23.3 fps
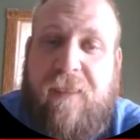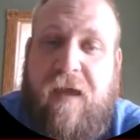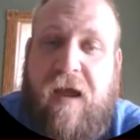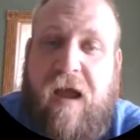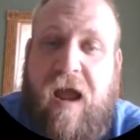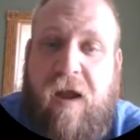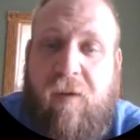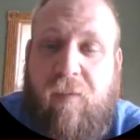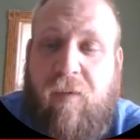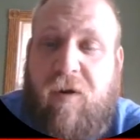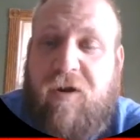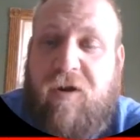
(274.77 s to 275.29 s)

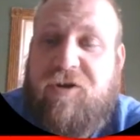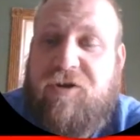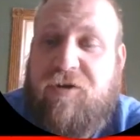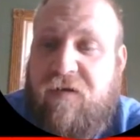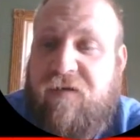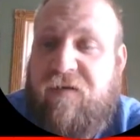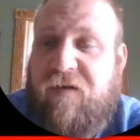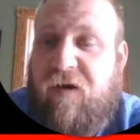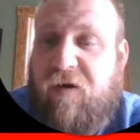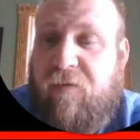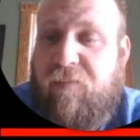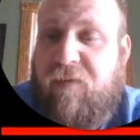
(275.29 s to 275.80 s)
I want you to
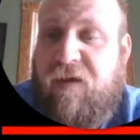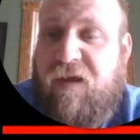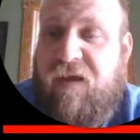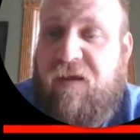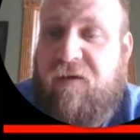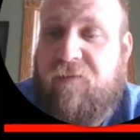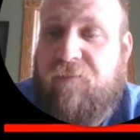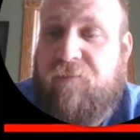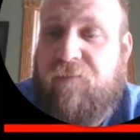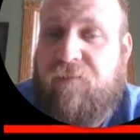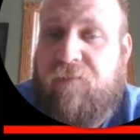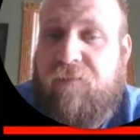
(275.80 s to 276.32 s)
tell
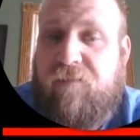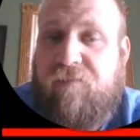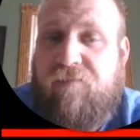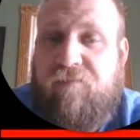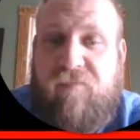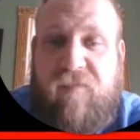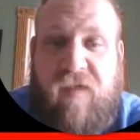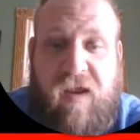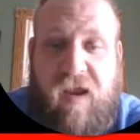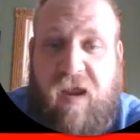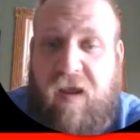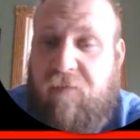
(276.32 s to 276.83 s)
me,
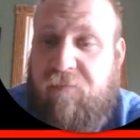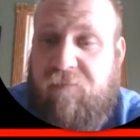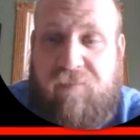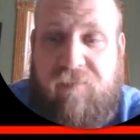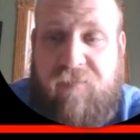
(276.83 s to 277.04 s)
like,